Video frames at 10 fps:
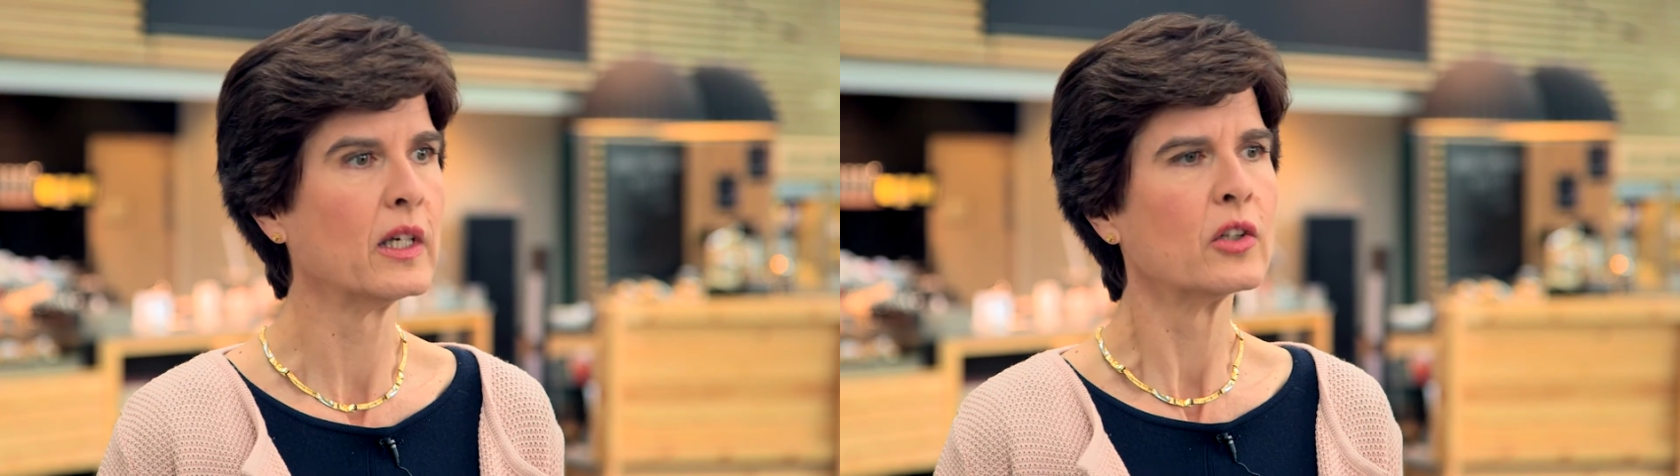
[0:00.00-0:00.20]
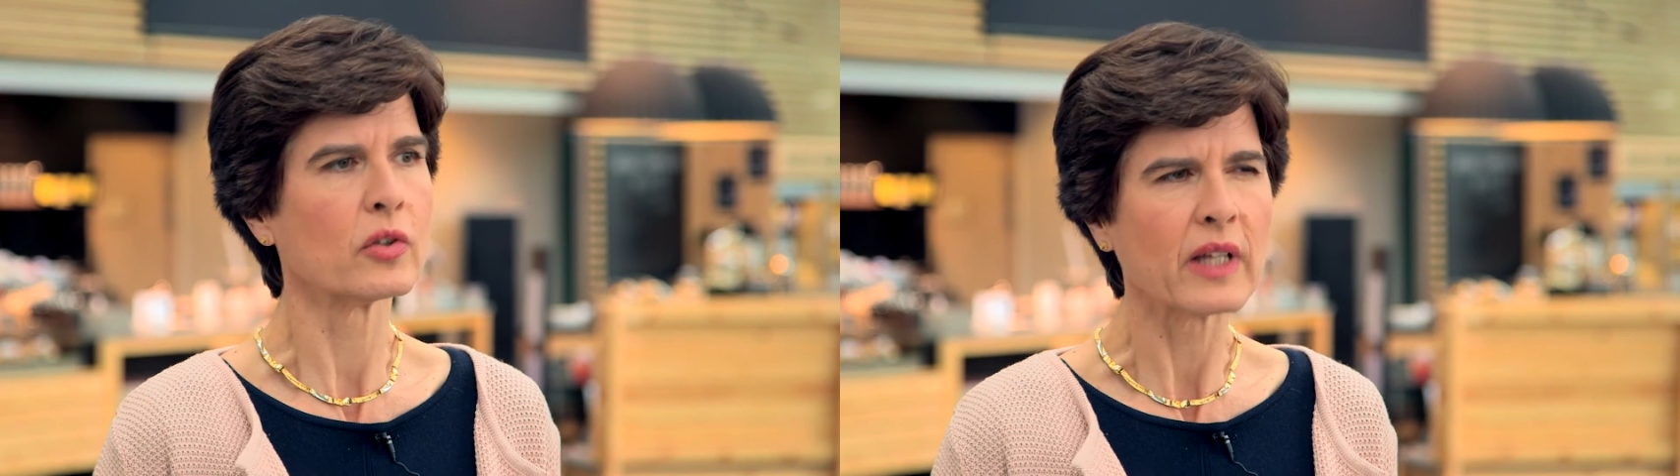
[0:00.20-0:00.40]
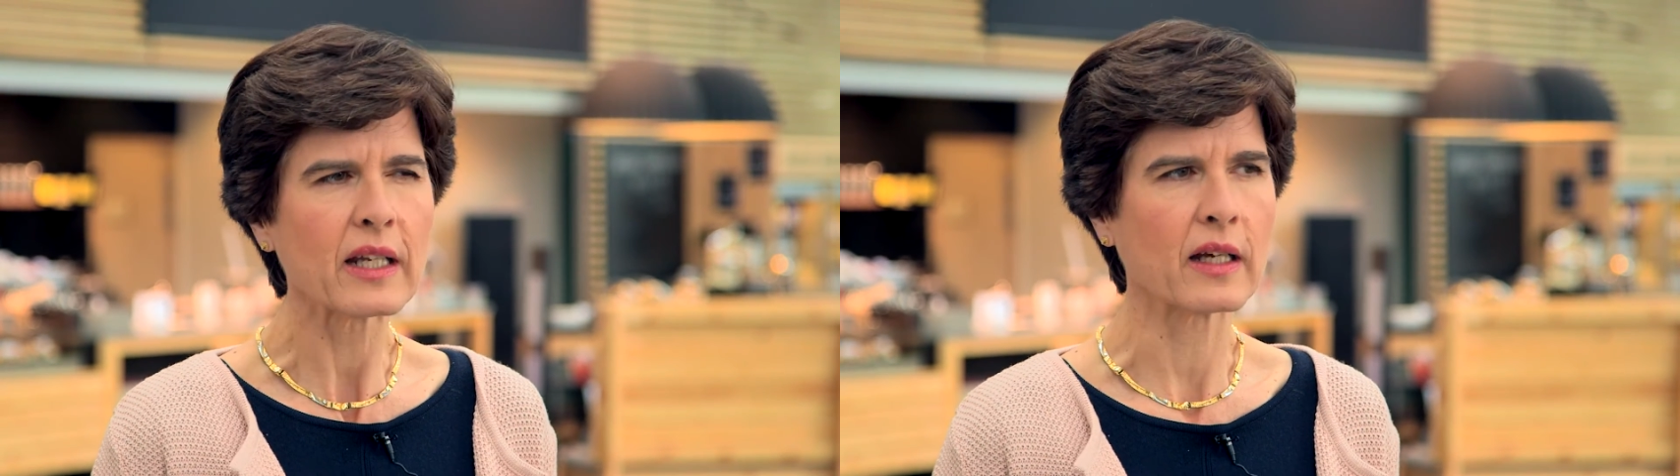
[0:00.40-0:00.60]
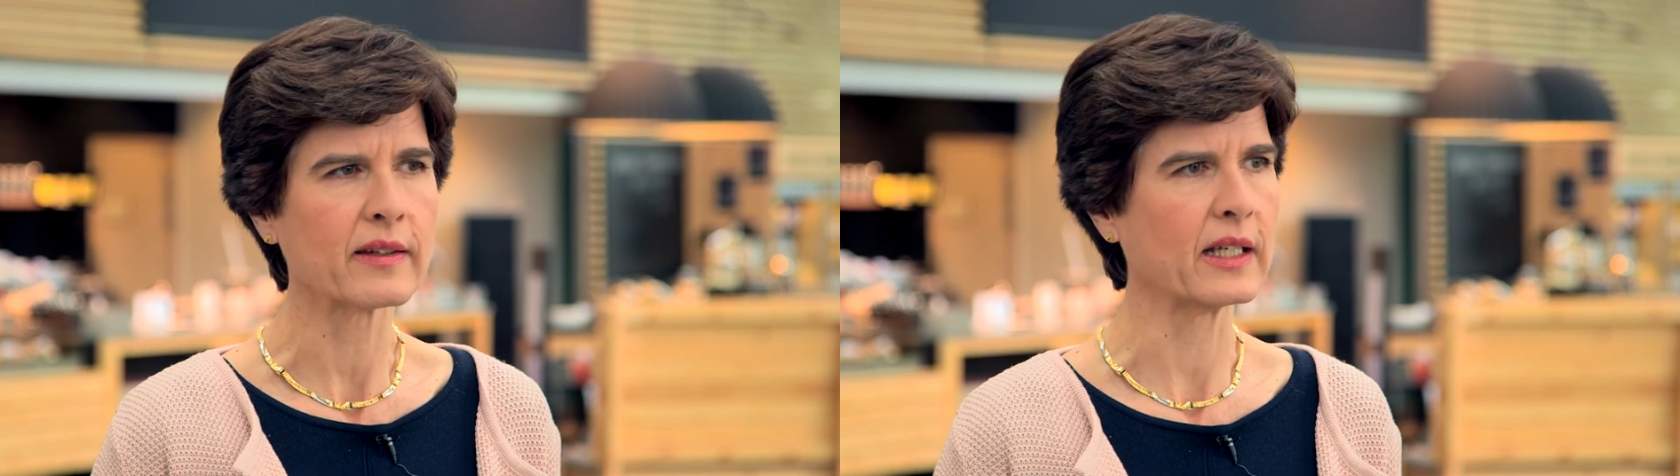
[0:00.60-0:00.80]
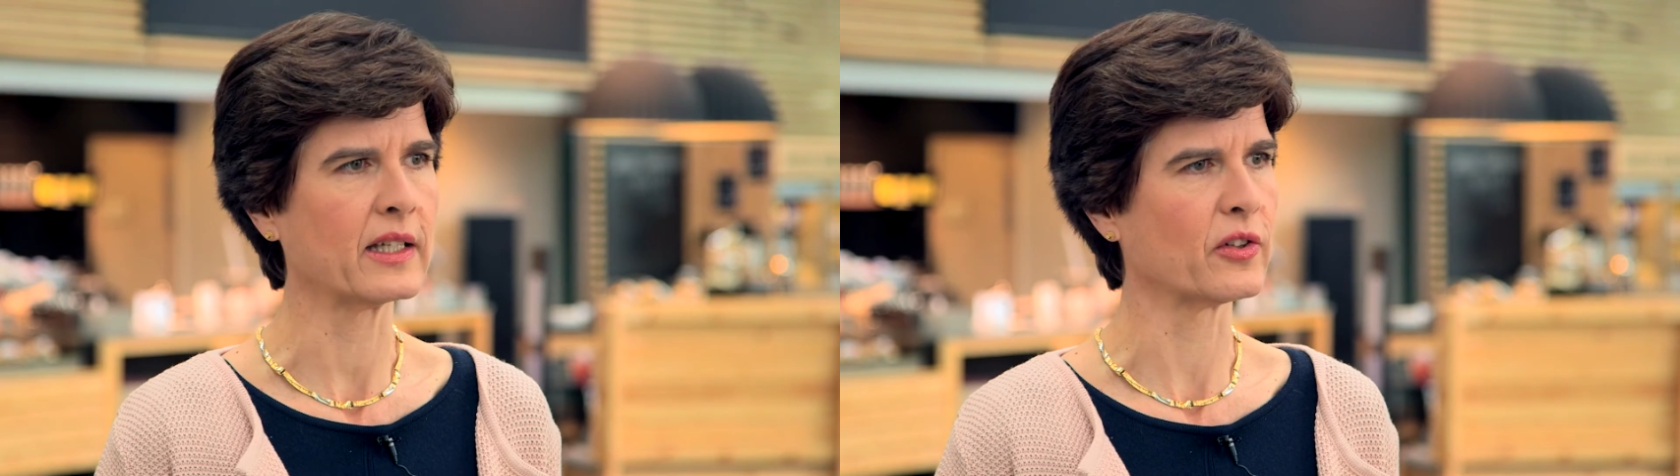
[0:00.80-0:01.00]
So that I
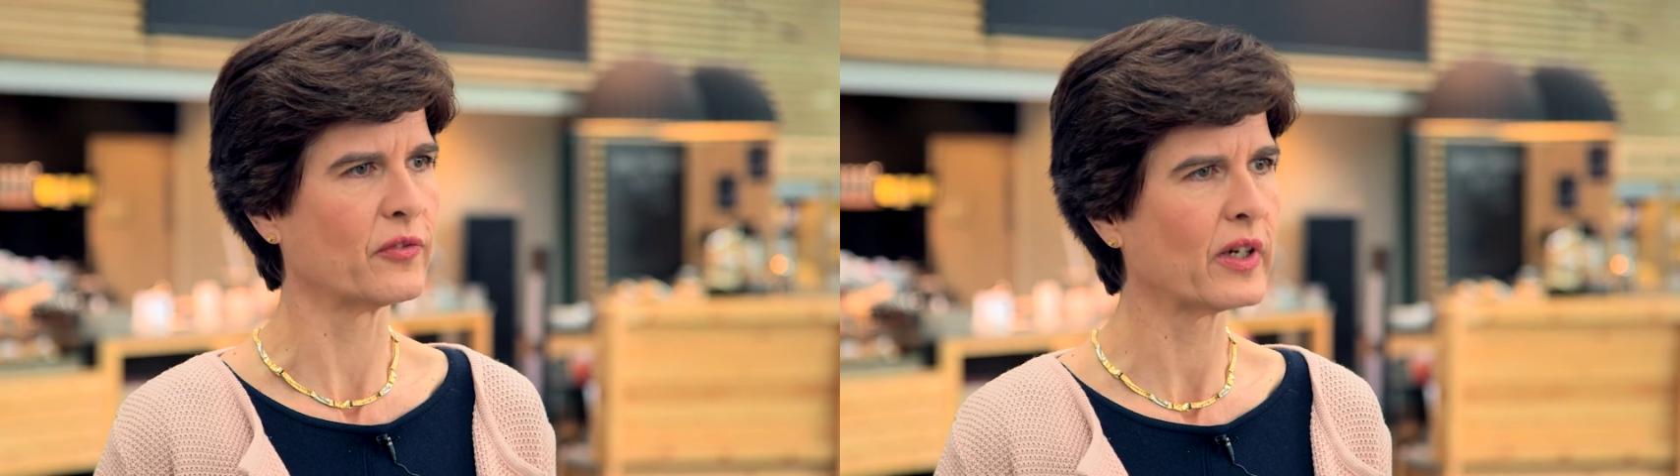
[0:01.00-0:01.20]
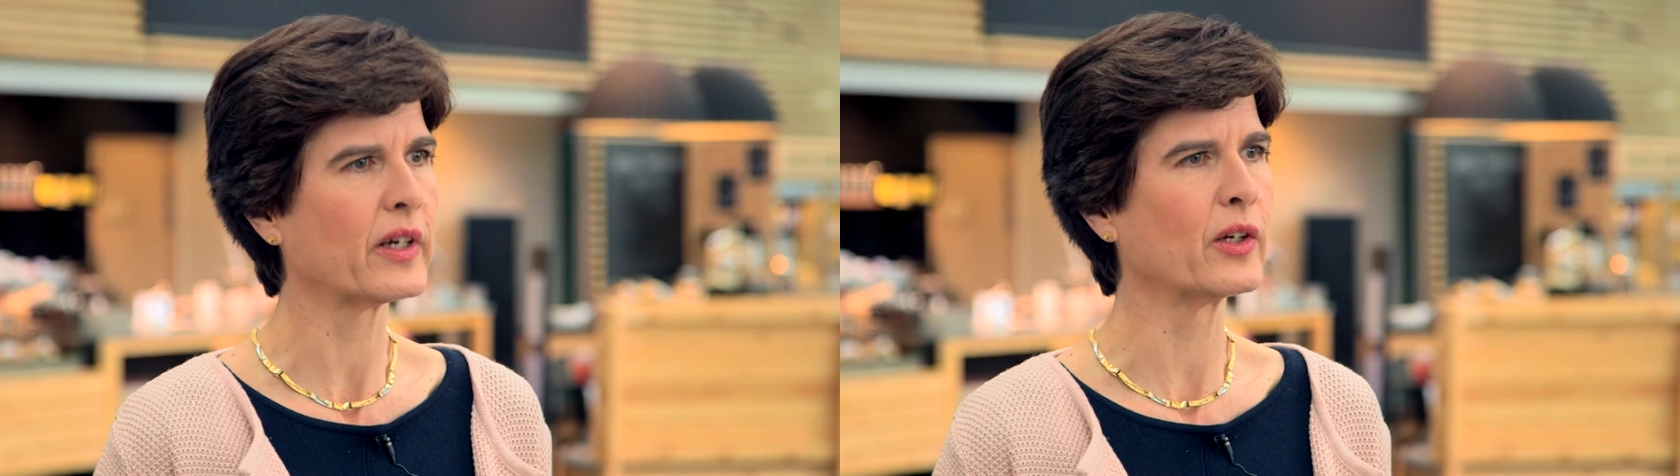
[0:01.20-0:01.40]
think is a very